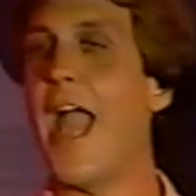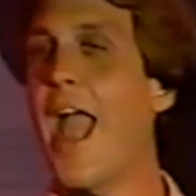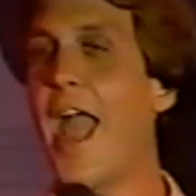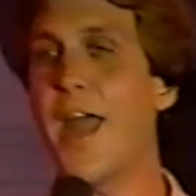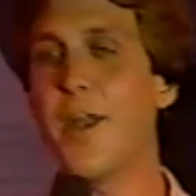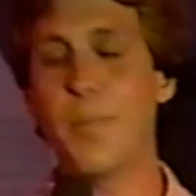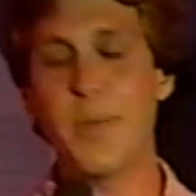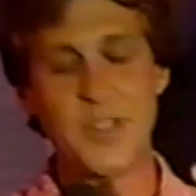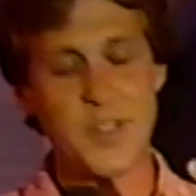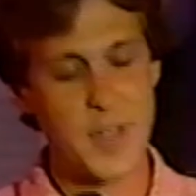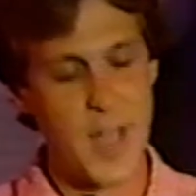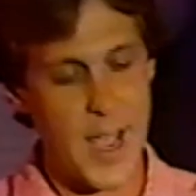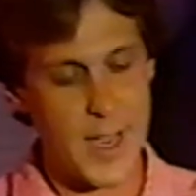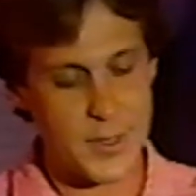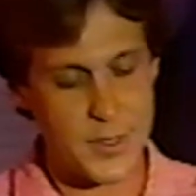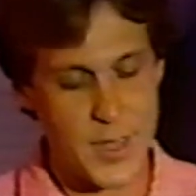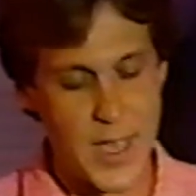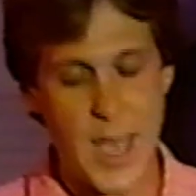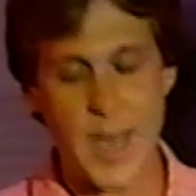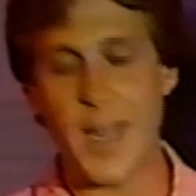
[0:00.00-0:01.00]
And
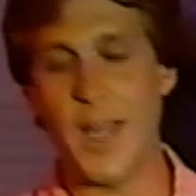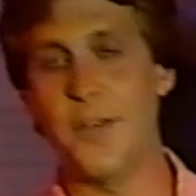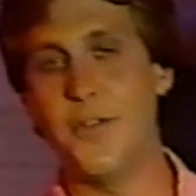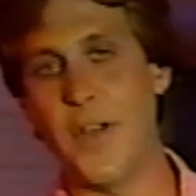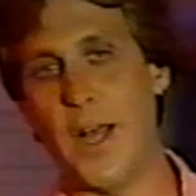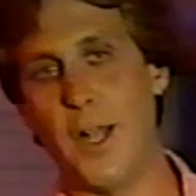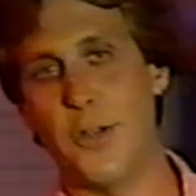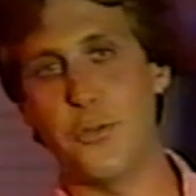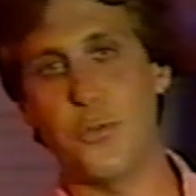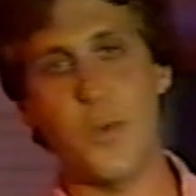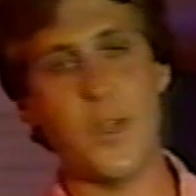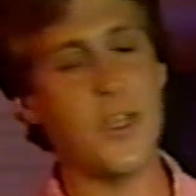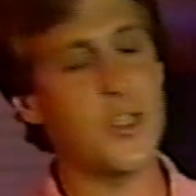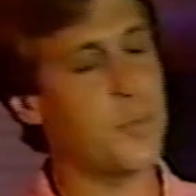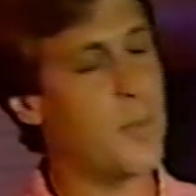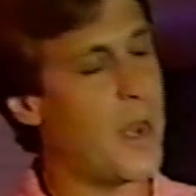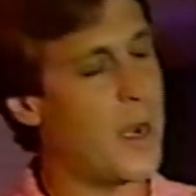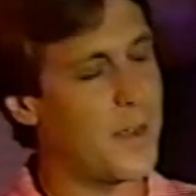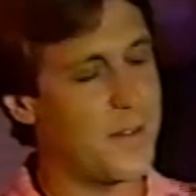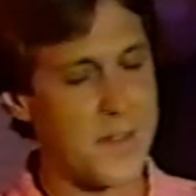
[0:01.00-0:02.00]
besides that, adultery has
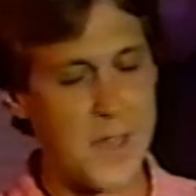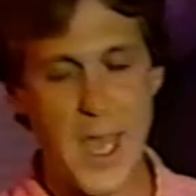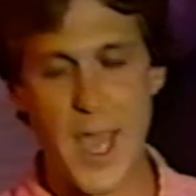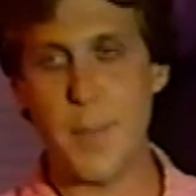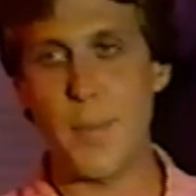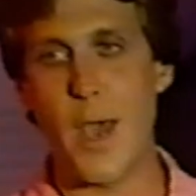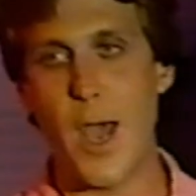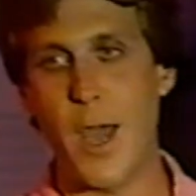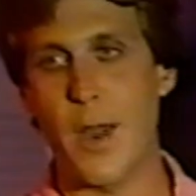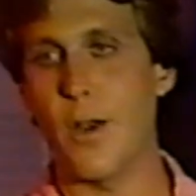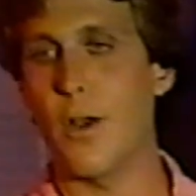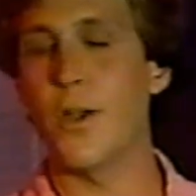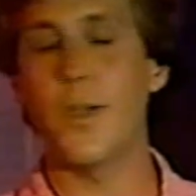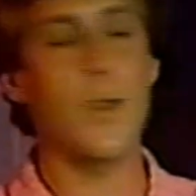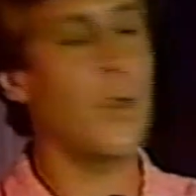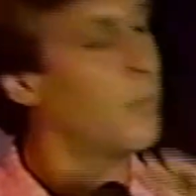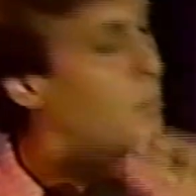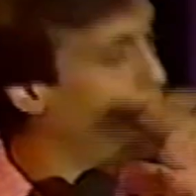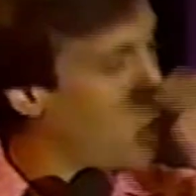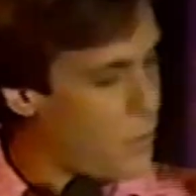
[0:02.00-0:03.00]
been a
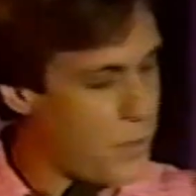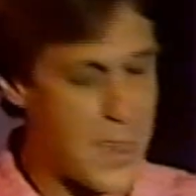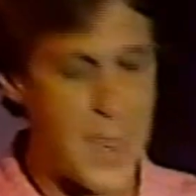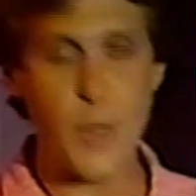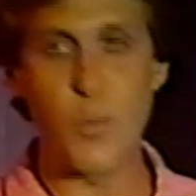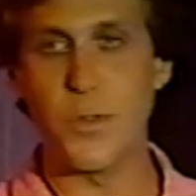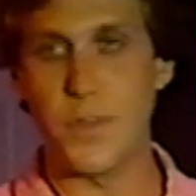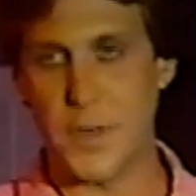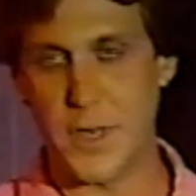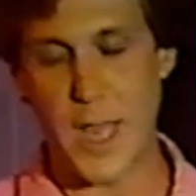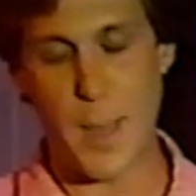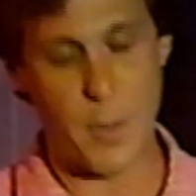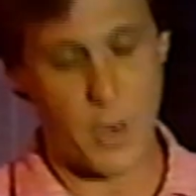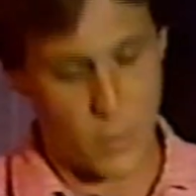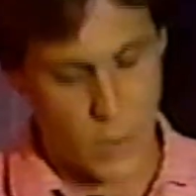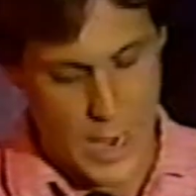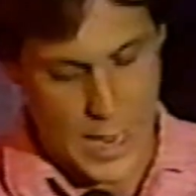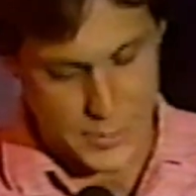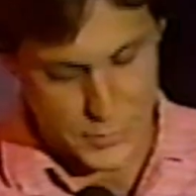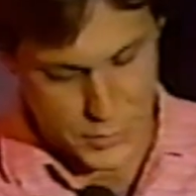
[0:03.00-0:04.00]
time-honored thing with the
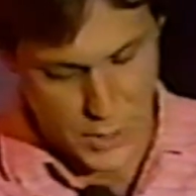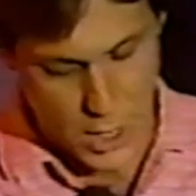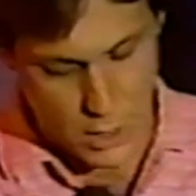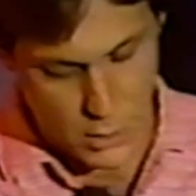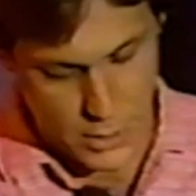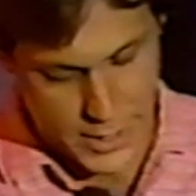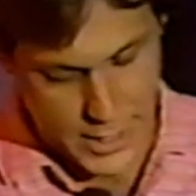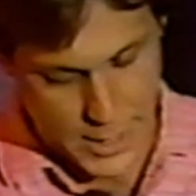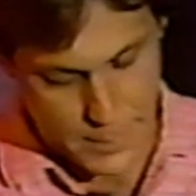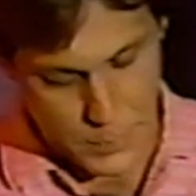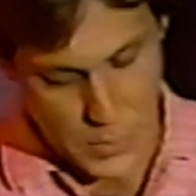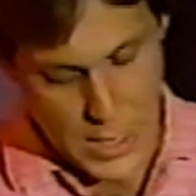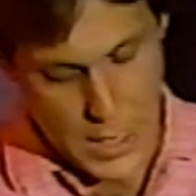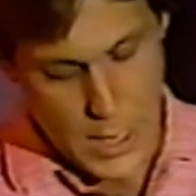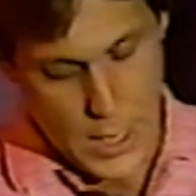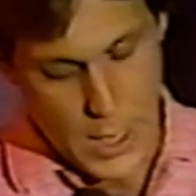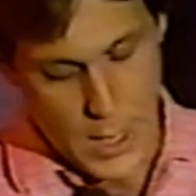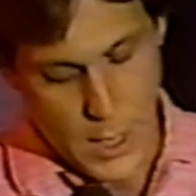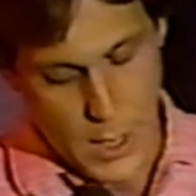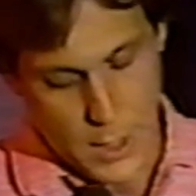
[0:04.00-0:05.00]
Democrats. Now look at it.
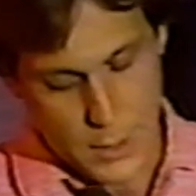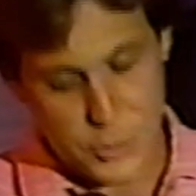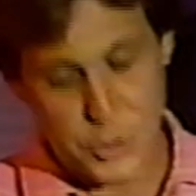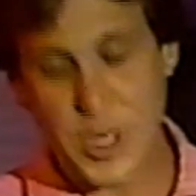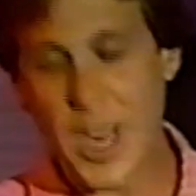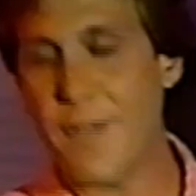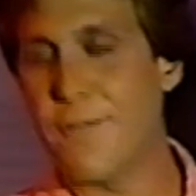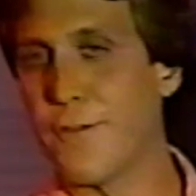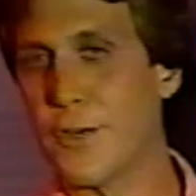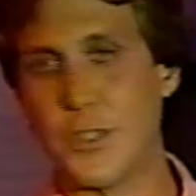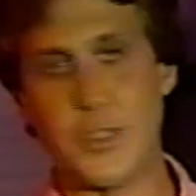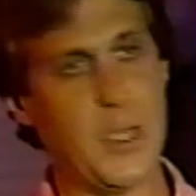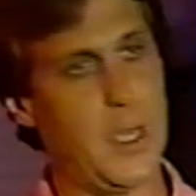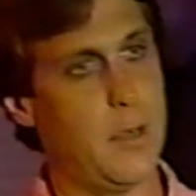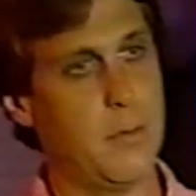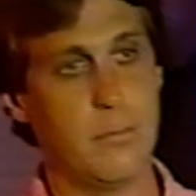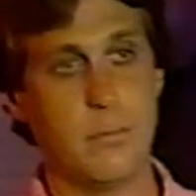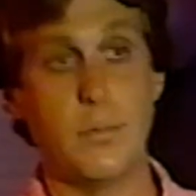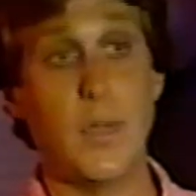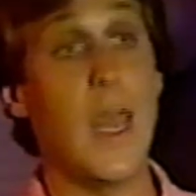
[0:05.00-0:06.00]
Jefferson
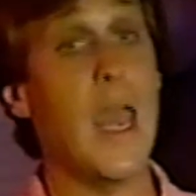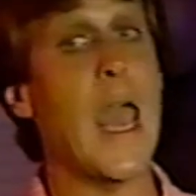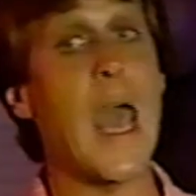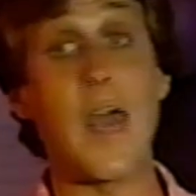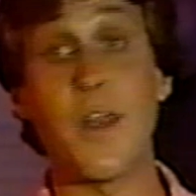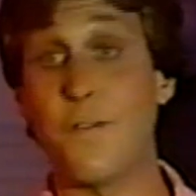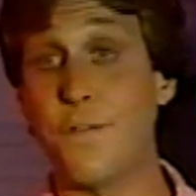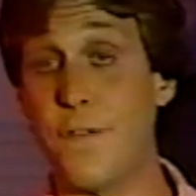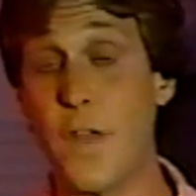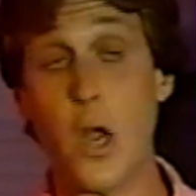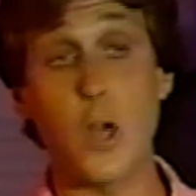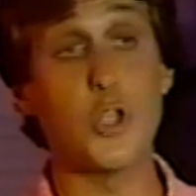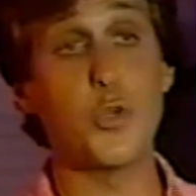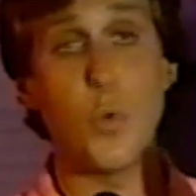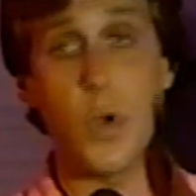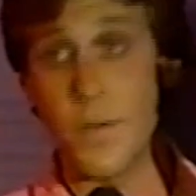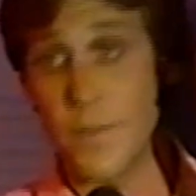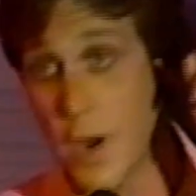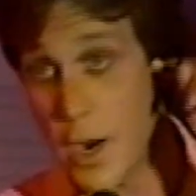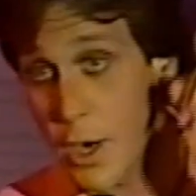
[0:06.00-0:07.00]
had affairs,
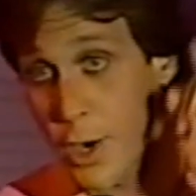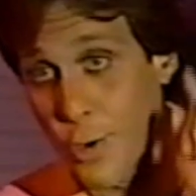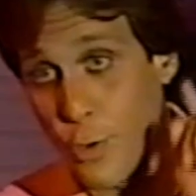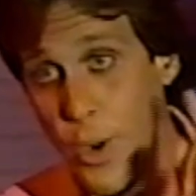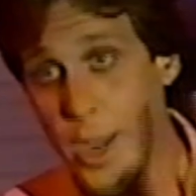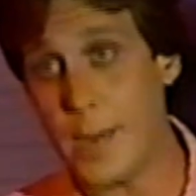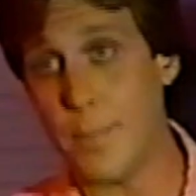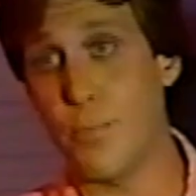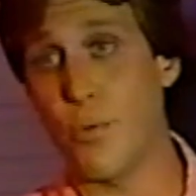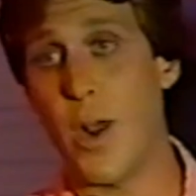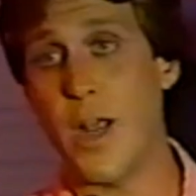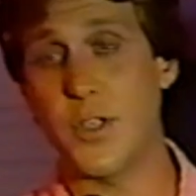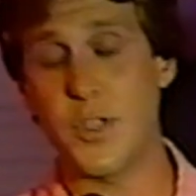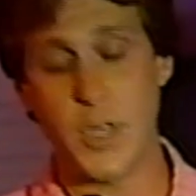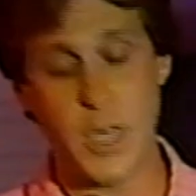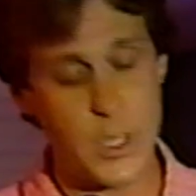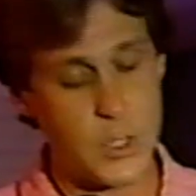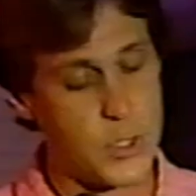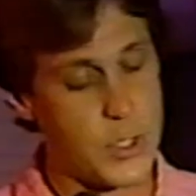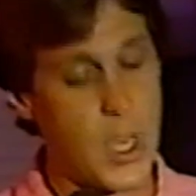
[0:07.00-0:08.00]
one of our great
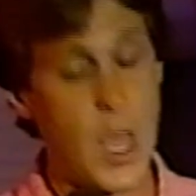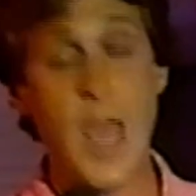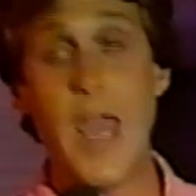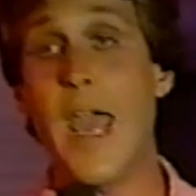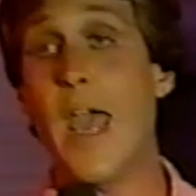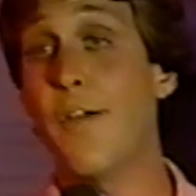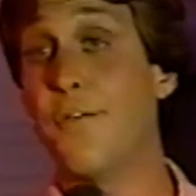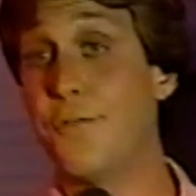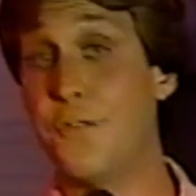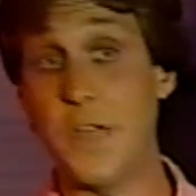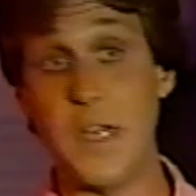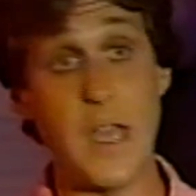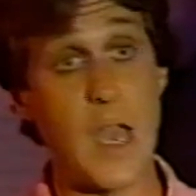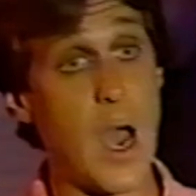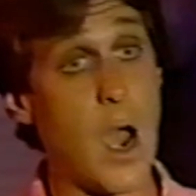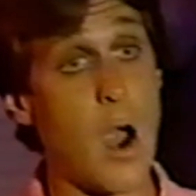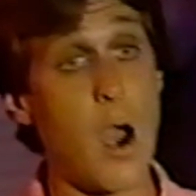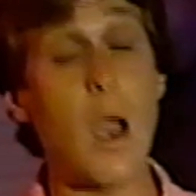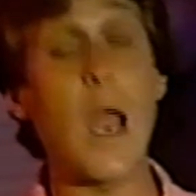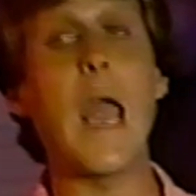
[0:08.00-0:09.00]
presidents.
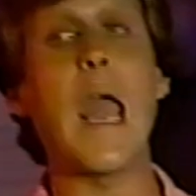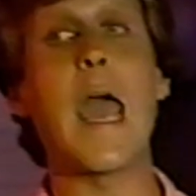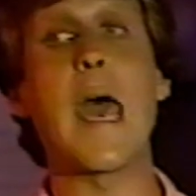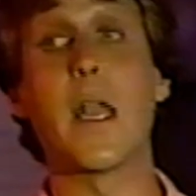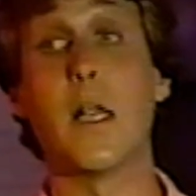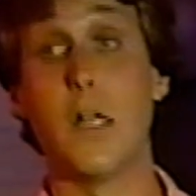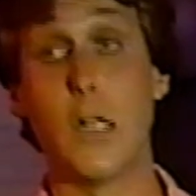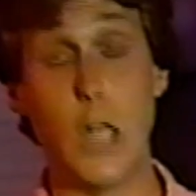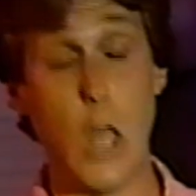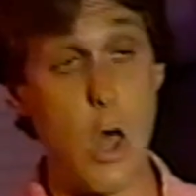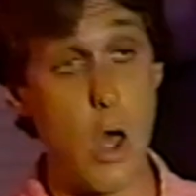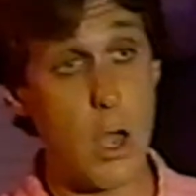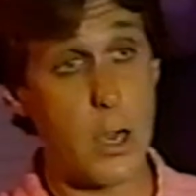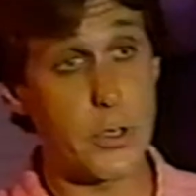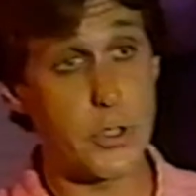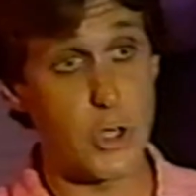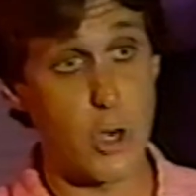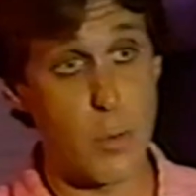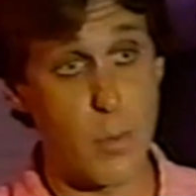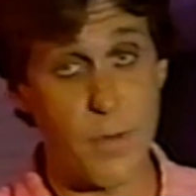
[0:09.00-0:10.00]
FDR had a
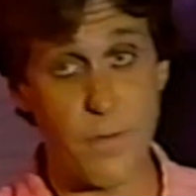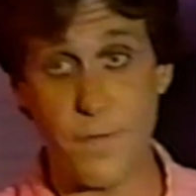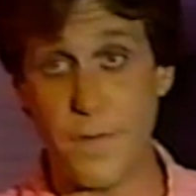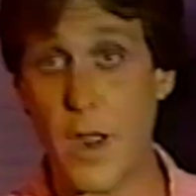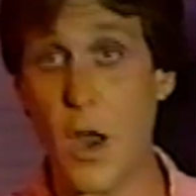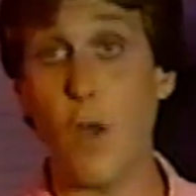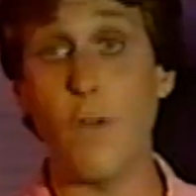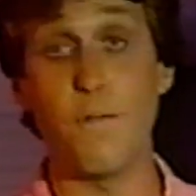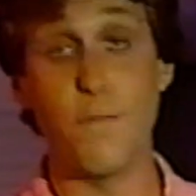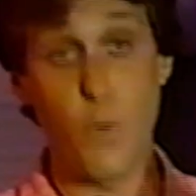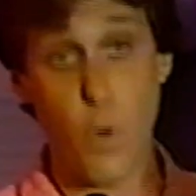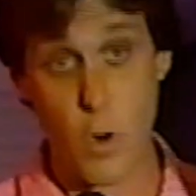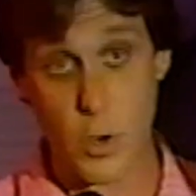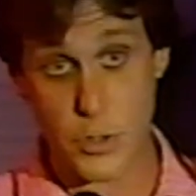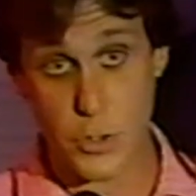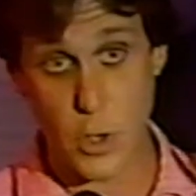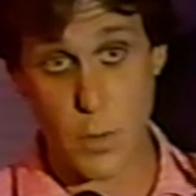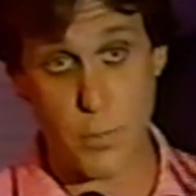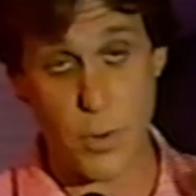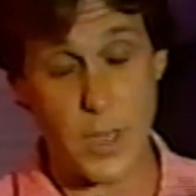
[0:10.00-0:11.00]
long-term affair,
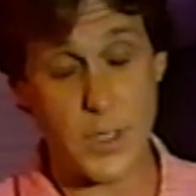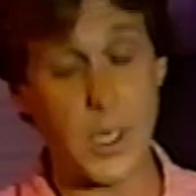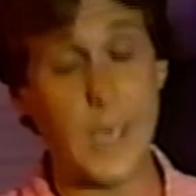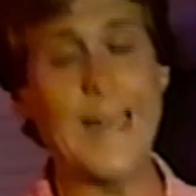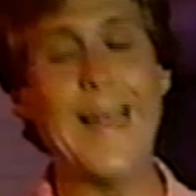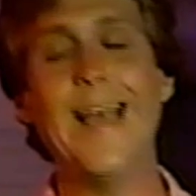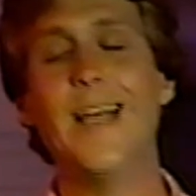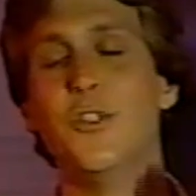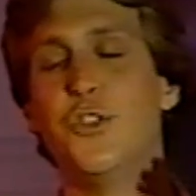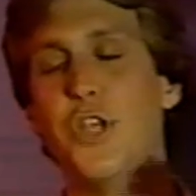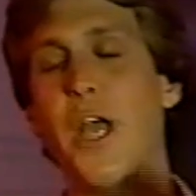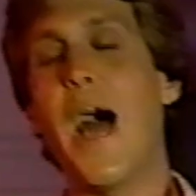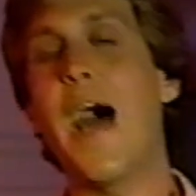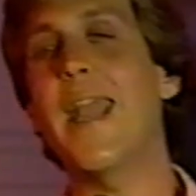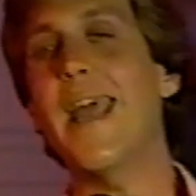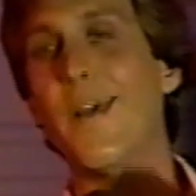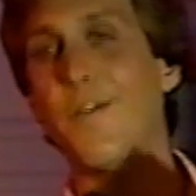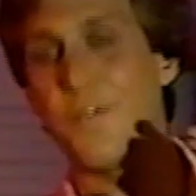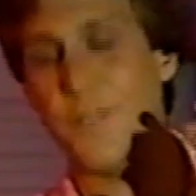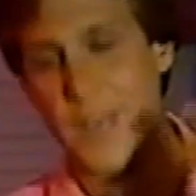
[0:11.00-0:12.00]
four-term president.
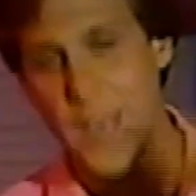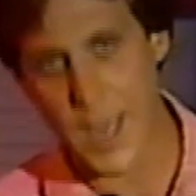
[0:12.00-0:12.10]
John F.